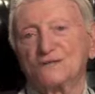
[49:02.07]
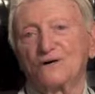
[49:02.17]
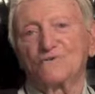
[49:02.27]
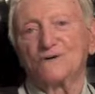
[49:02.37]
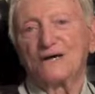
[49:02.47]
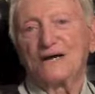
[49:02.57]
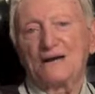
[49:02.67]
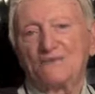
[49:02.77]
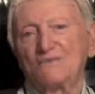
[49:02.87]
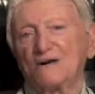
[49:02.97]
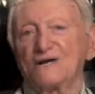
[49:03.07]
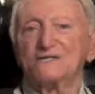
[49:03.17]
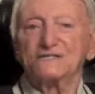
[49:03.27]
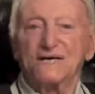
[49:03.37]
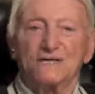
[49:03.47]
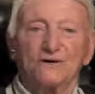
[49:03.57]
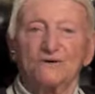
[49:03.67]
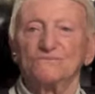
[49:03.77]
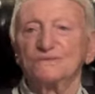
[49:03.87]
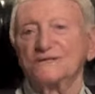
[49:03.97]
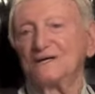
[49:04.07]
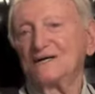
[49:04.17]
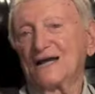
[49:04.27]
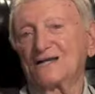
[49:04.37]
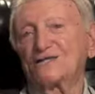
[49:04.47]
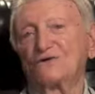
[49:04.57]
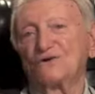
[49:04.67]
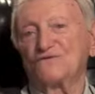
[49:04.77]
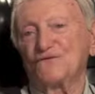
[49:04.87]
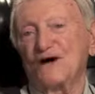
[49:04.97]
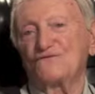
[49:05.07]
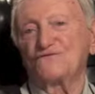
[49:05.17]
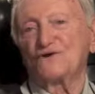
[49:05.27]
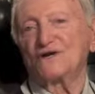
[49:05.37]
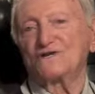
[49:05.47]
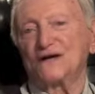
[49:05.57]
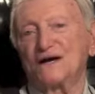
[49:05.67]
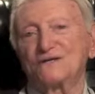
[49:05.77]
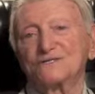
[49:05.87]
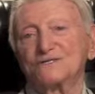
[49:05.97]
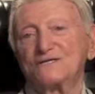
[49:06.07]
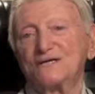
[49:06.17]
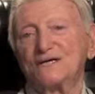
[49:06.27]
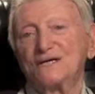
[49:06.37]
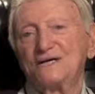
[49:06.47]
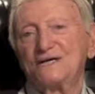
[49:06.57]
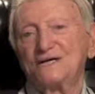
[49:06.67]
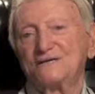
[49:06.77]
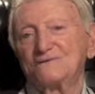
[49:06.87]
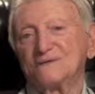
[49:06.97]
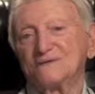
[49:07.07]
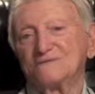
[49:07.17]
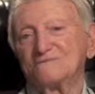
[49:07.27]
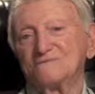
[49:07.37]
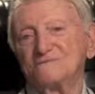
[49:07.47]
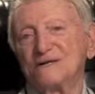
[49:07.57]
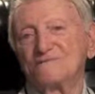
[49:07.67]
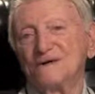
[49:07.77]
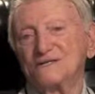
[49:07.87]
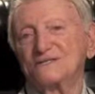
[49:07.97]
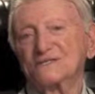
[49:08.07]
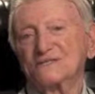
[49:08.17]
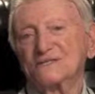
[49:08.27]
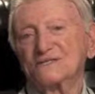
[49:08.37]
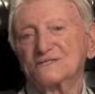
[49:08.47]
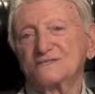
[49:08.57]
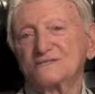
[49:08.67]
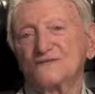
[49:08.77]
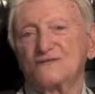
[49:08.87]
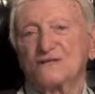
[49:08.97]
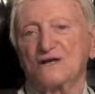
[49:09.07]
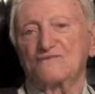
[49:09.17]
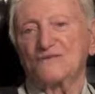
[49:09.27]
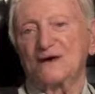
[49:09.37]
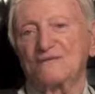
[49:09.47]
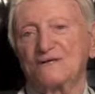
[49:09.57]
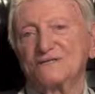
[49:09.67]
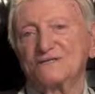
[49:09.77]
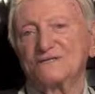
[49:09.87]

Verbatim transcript: So everybody sent homes like $35, $40 a, a, a month to, now, to their families.